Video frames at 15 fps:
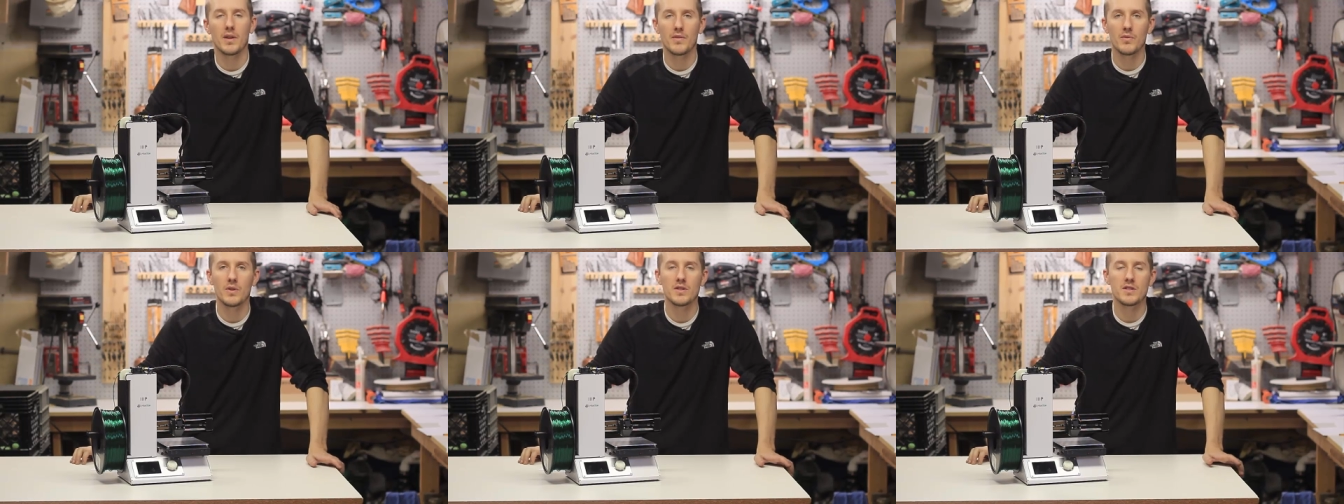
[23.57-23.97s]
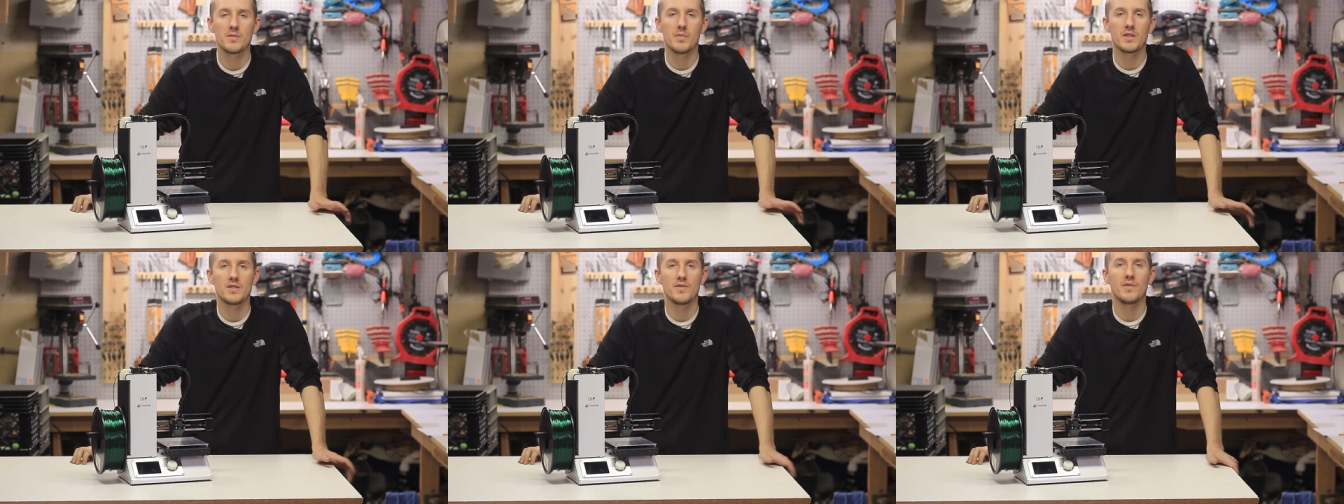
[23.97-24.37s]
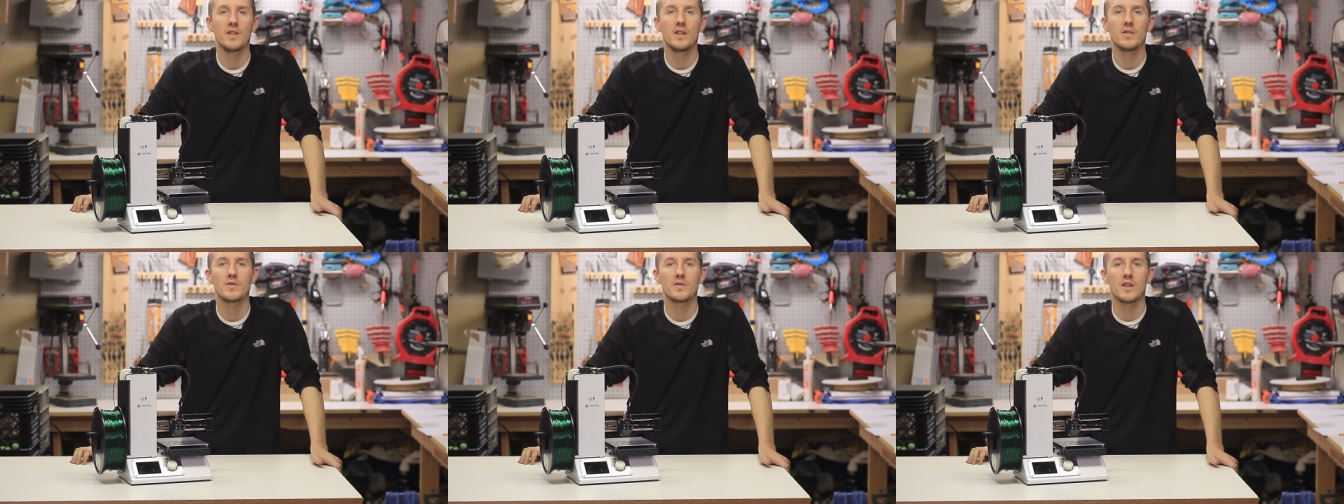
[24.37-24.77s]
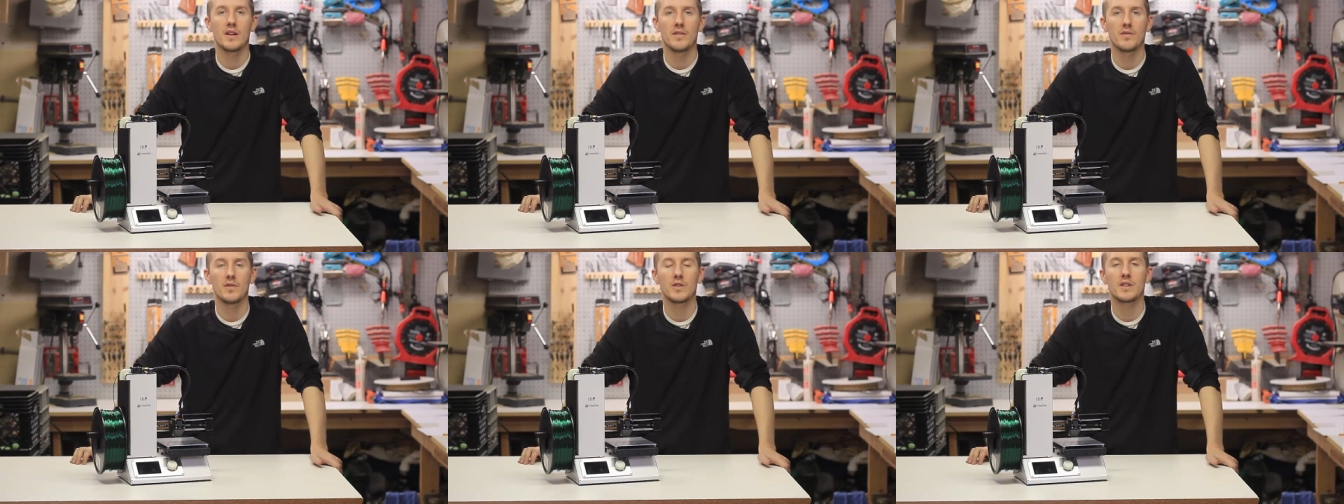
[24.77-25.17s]
but I've watched a bunch of videos
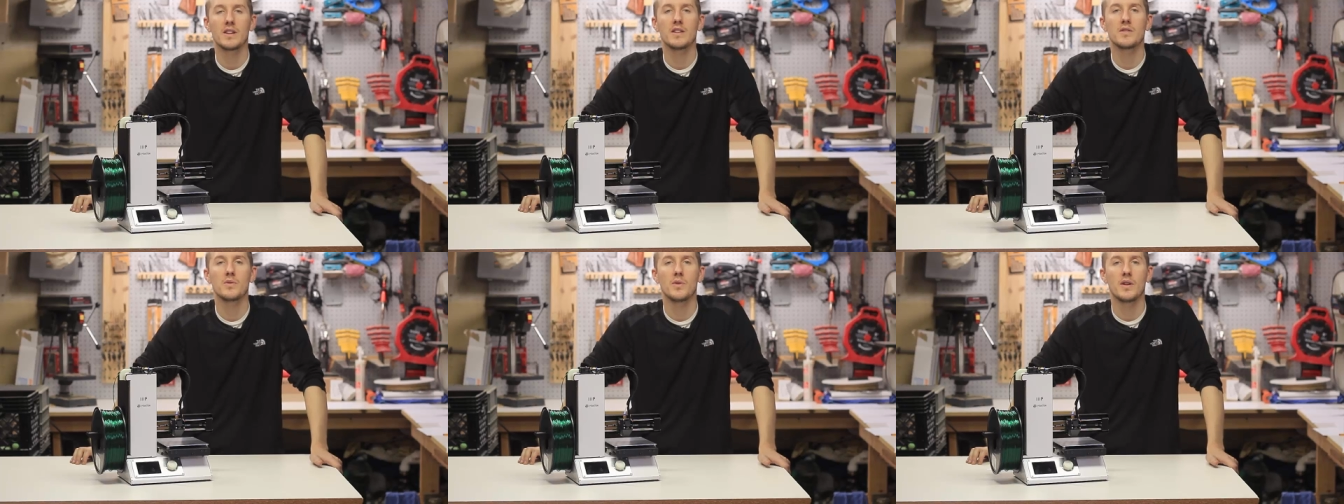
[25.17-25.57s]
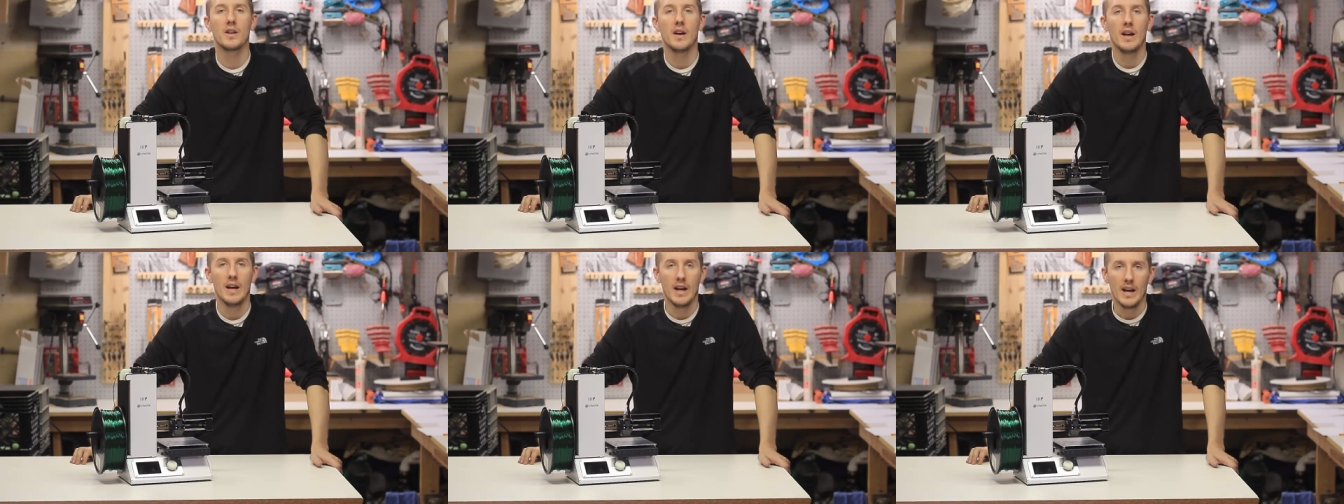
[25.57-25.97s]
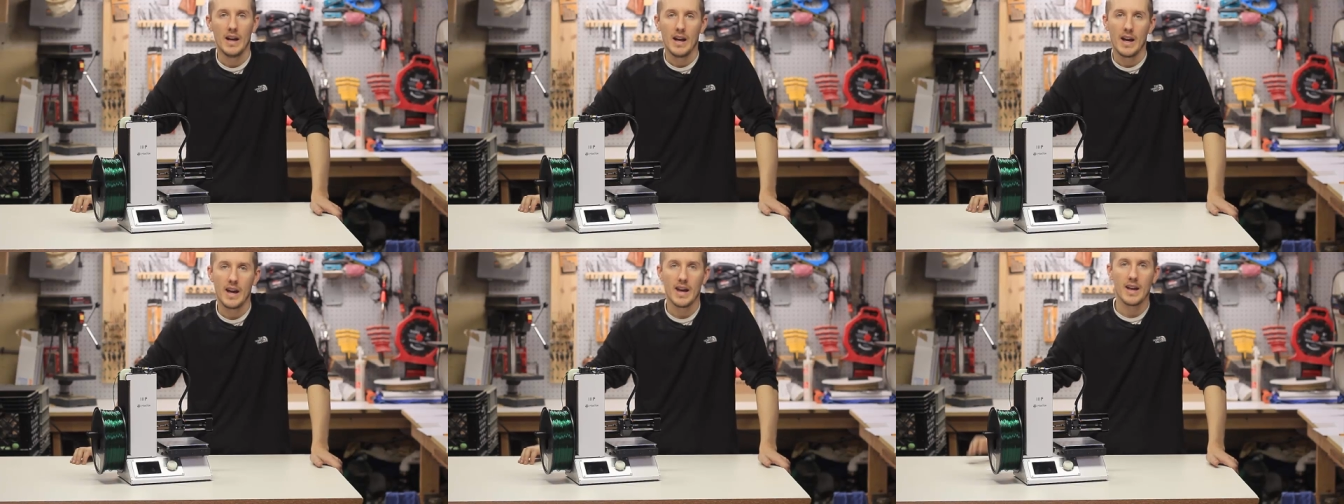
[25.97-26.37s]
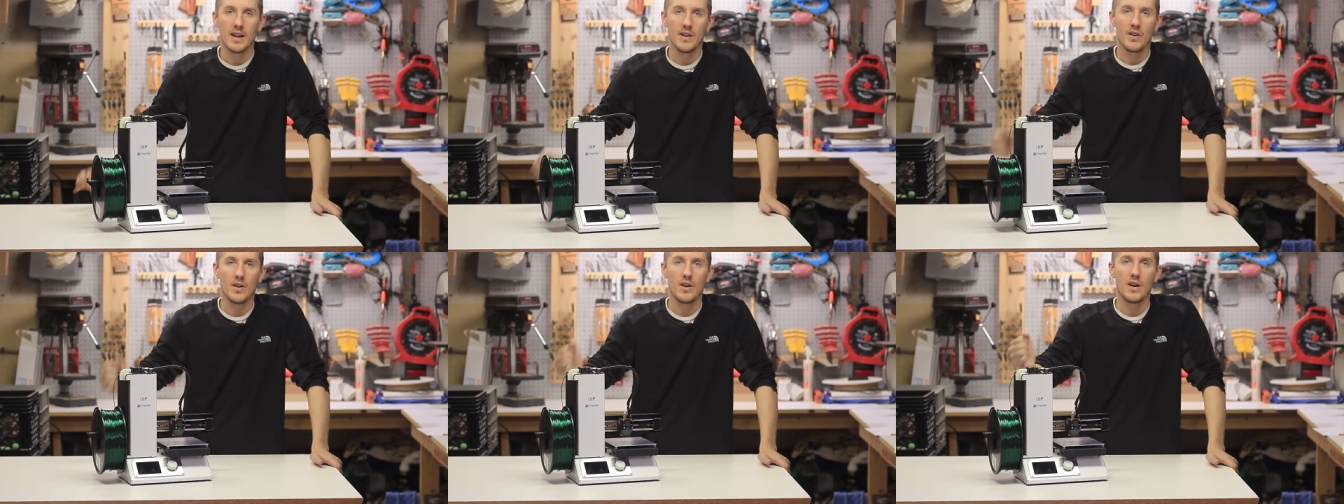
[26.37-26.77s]
and I've looked into it
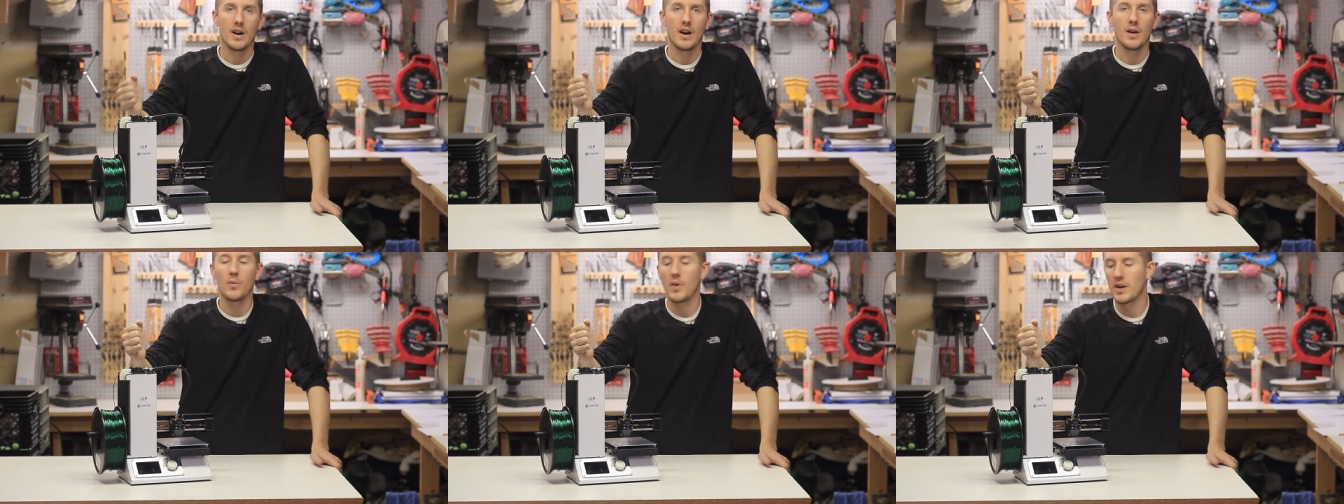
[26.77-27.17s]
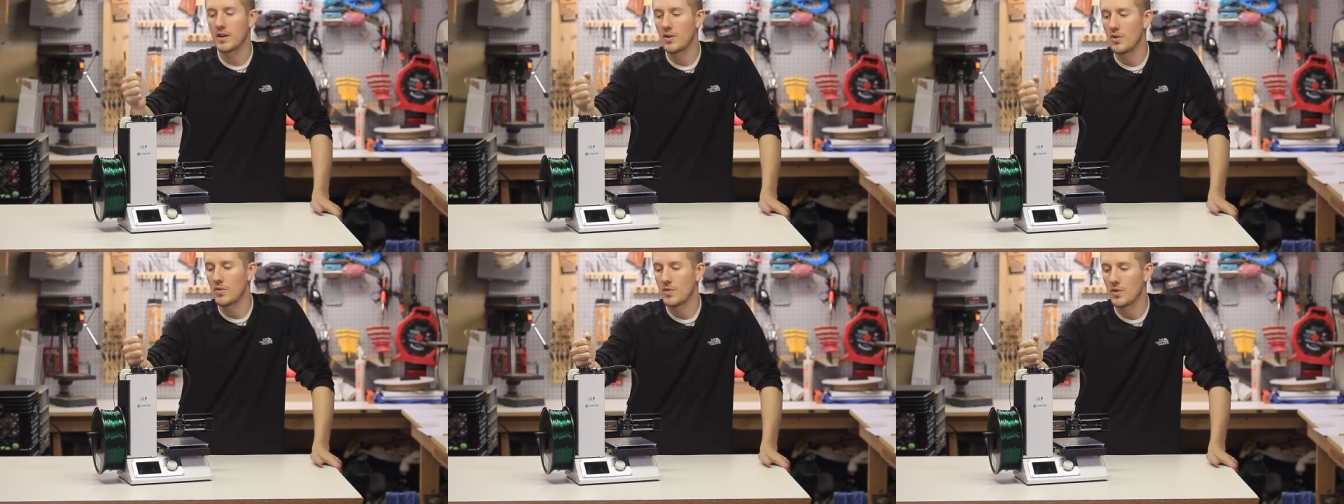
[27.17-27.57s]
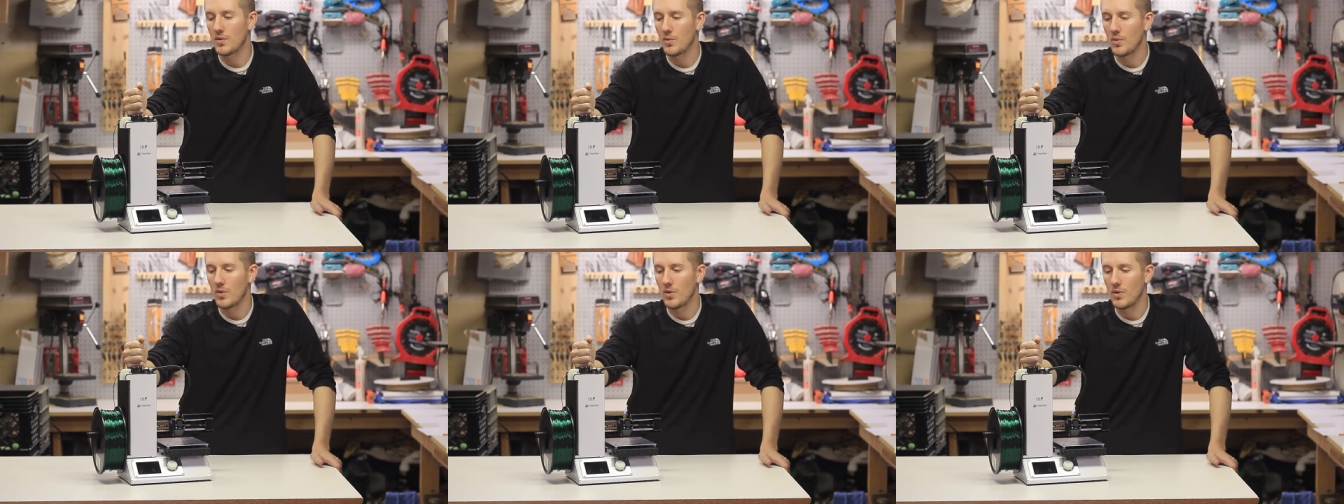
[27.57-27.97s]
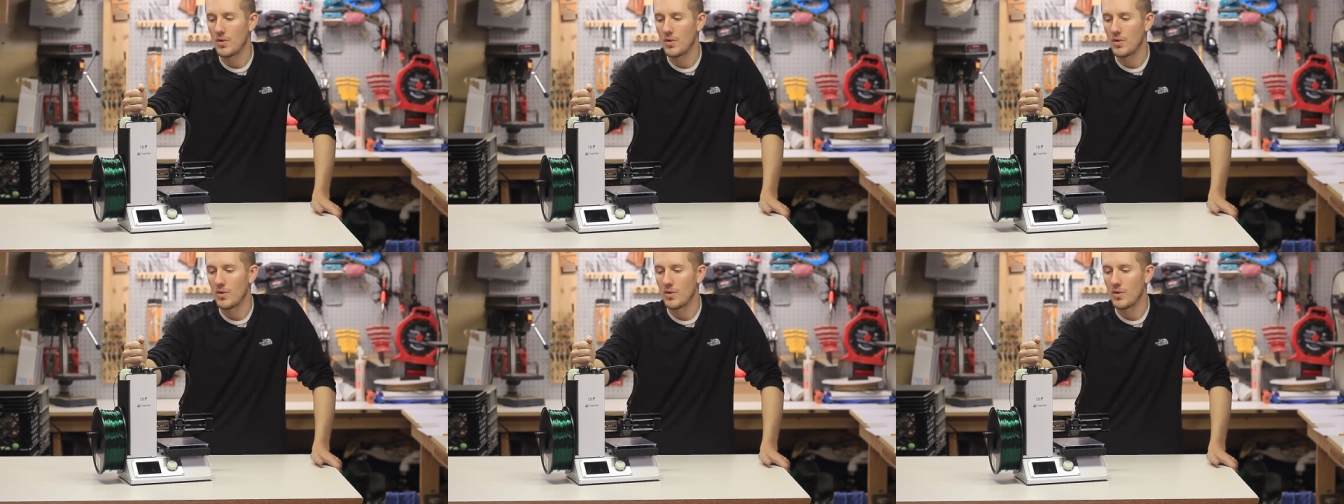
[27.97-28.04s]
and I want to go over